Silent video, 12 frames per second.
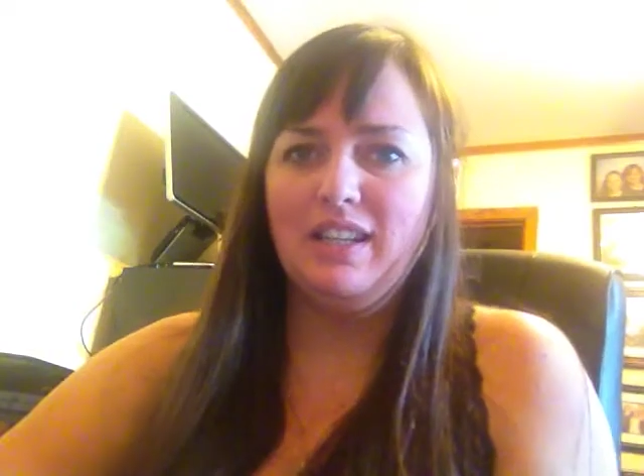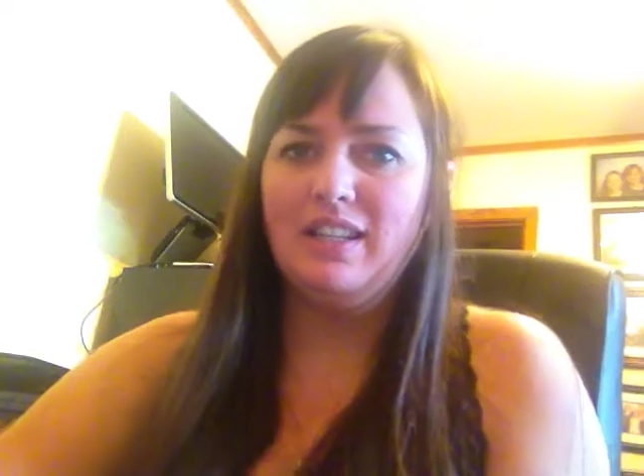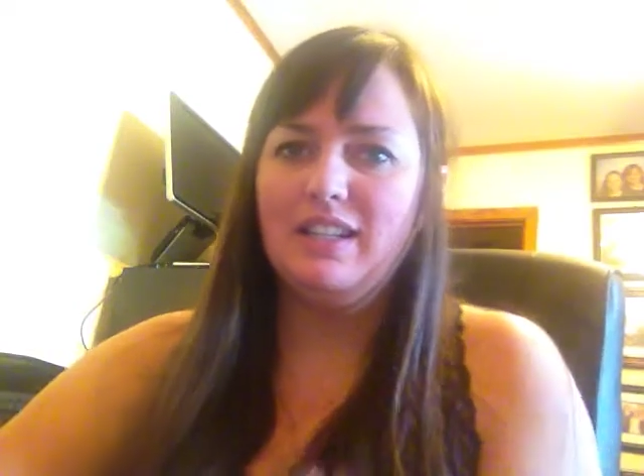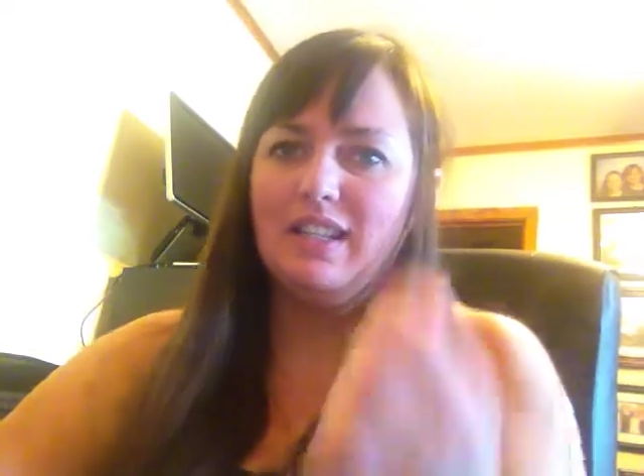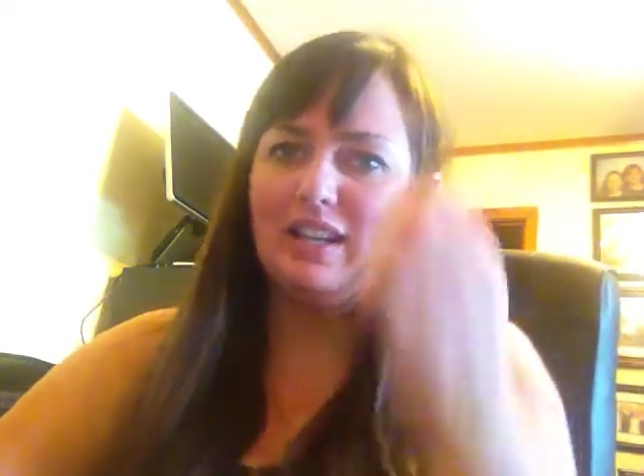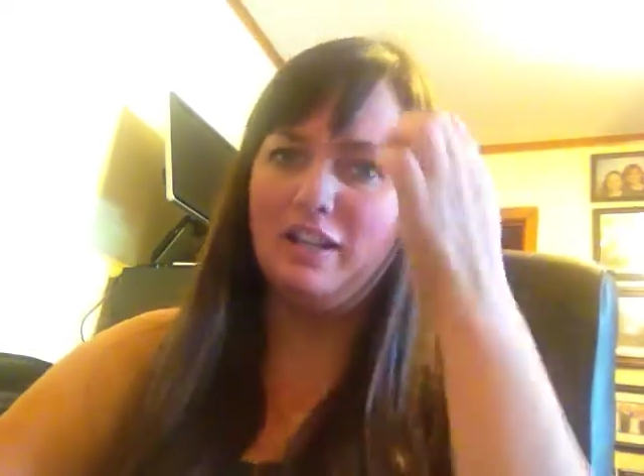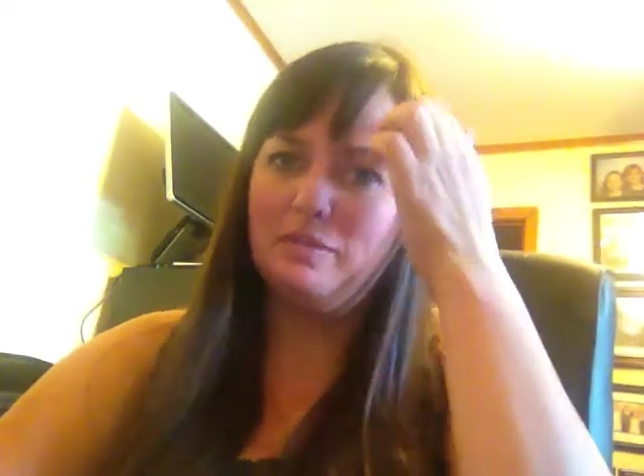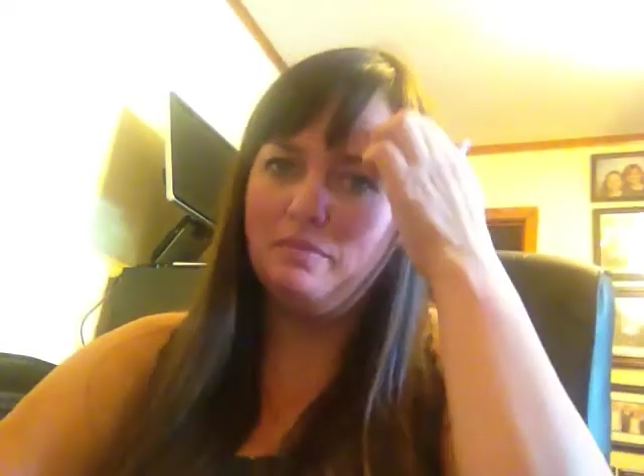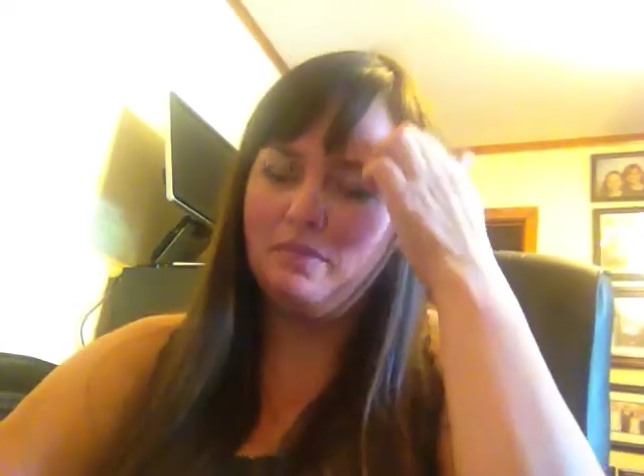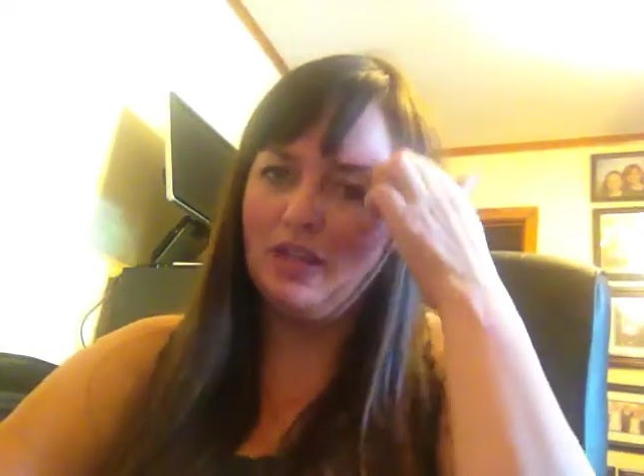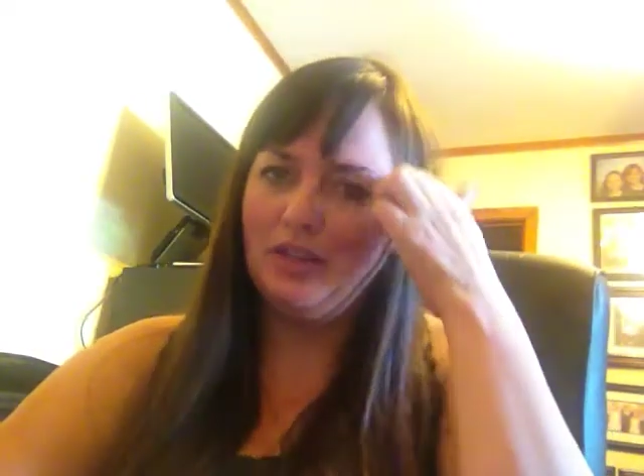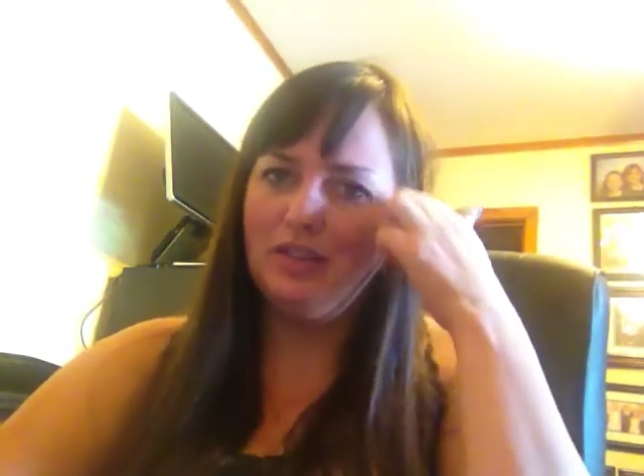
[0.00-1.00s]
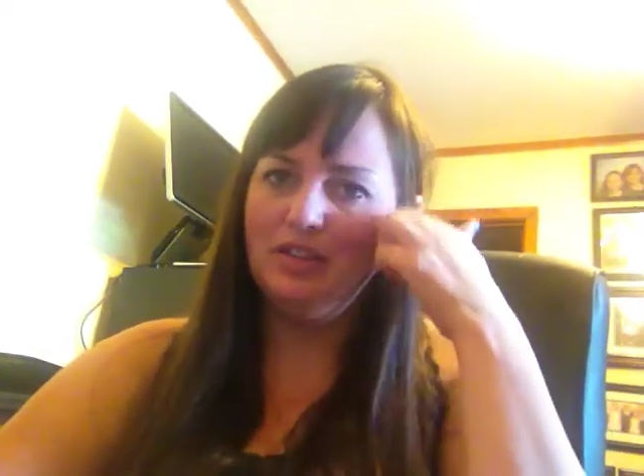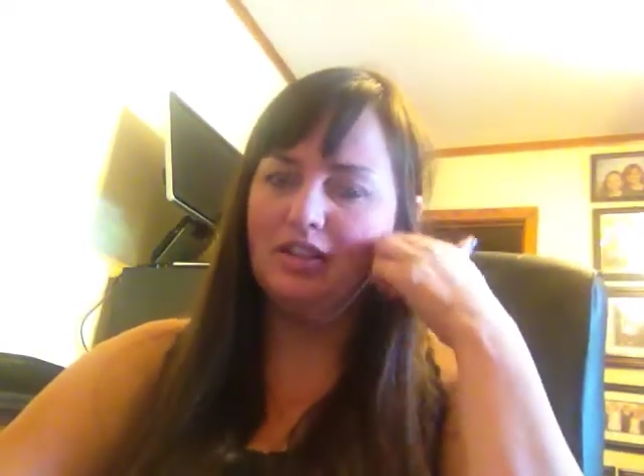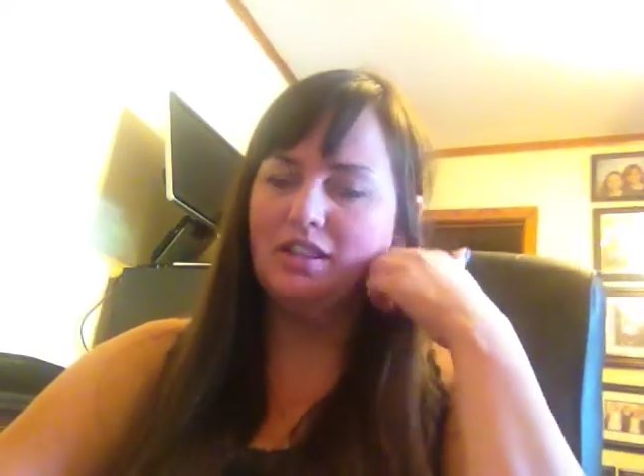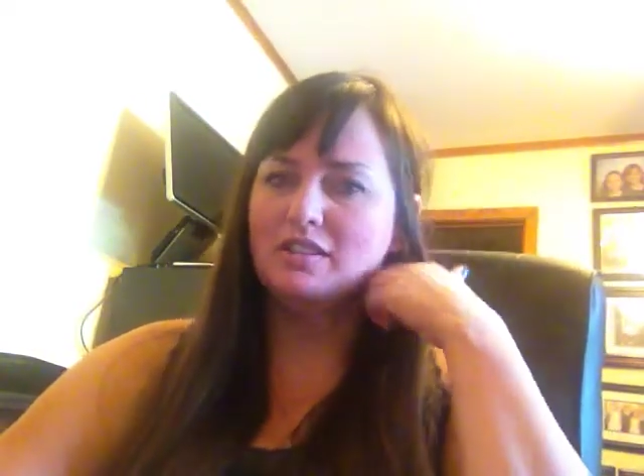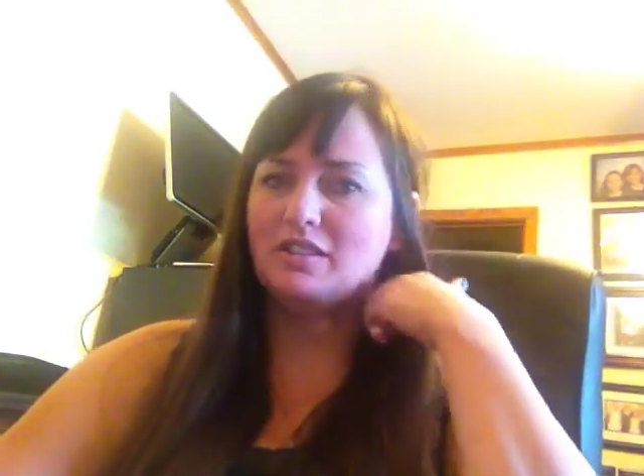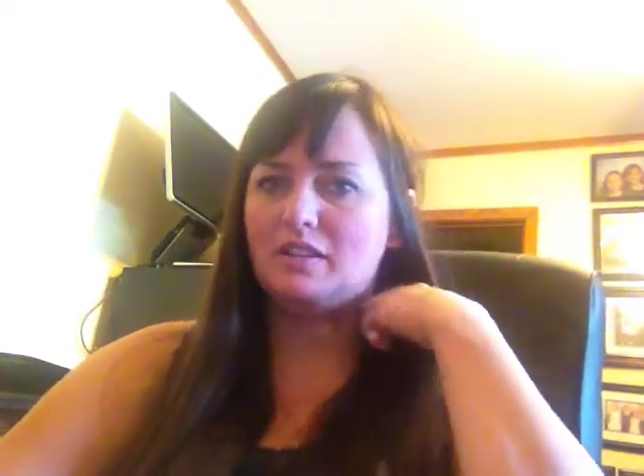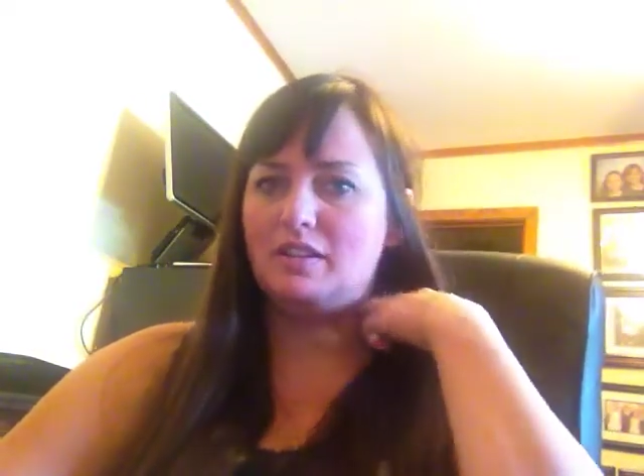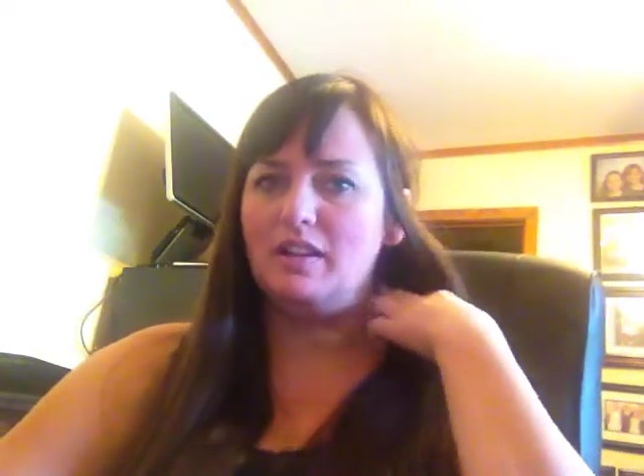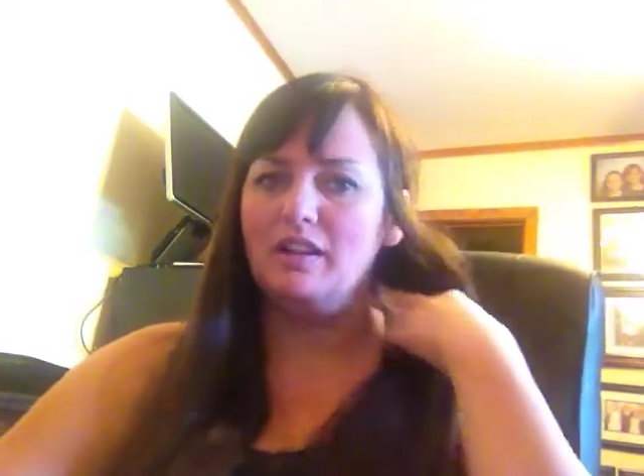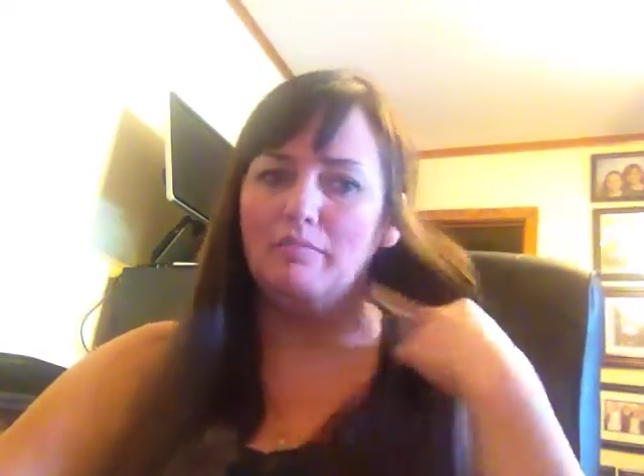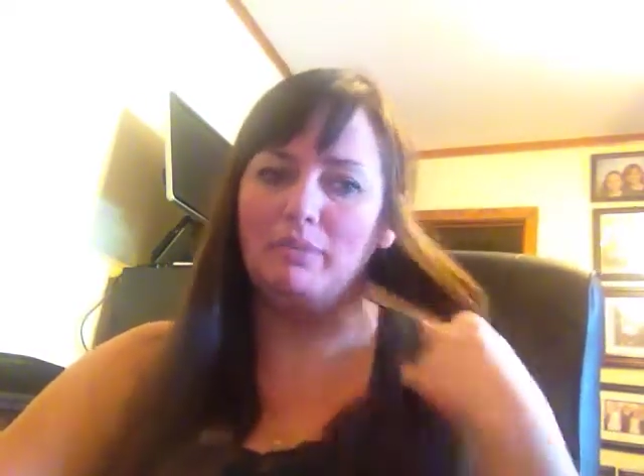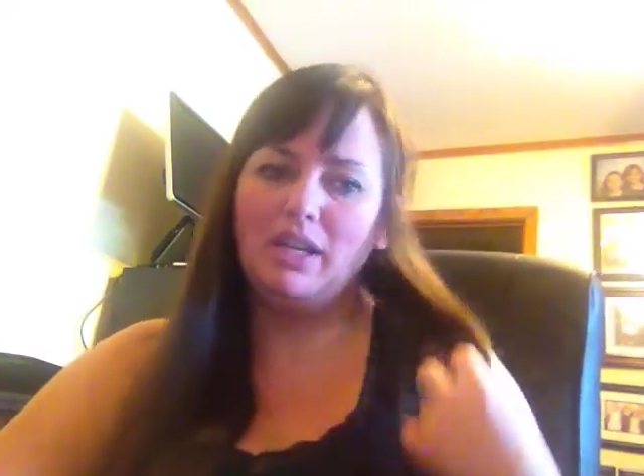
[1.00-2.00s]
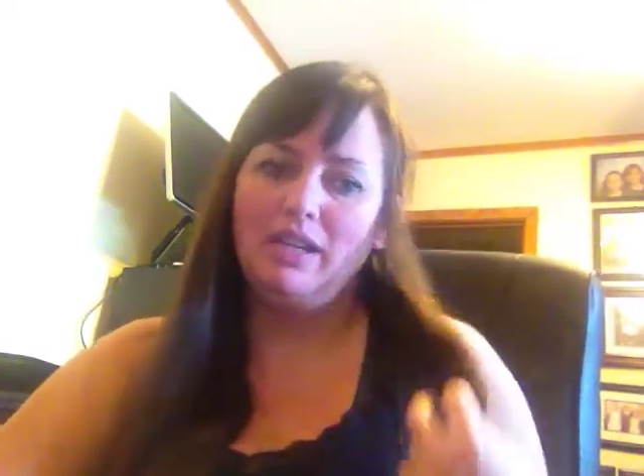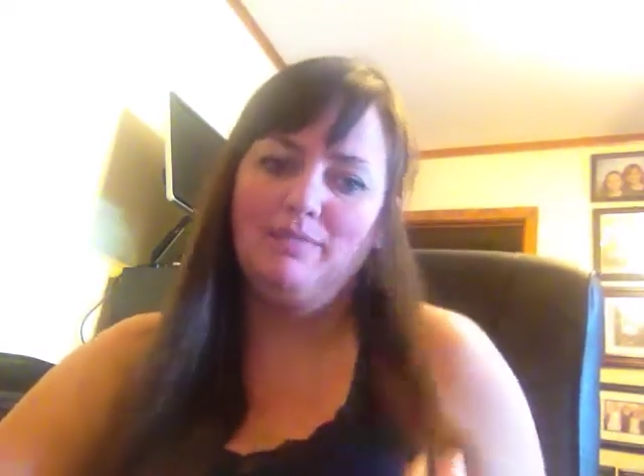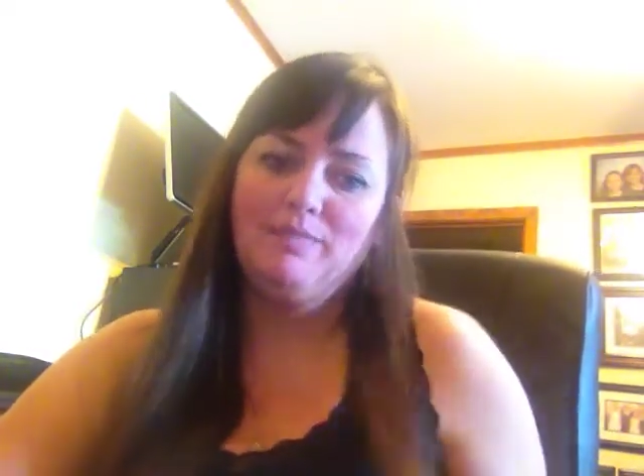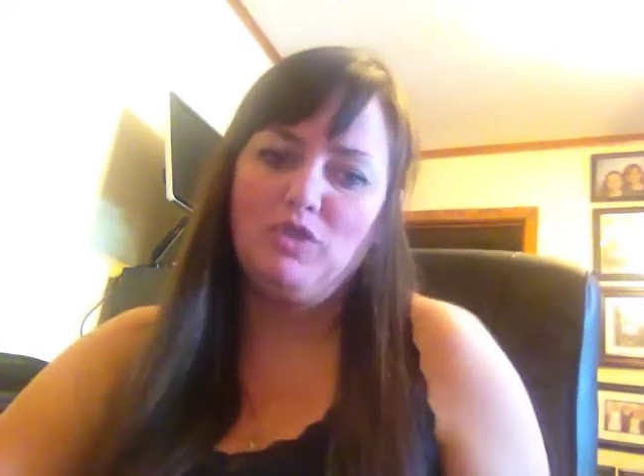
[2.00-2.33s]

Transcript: that there's a big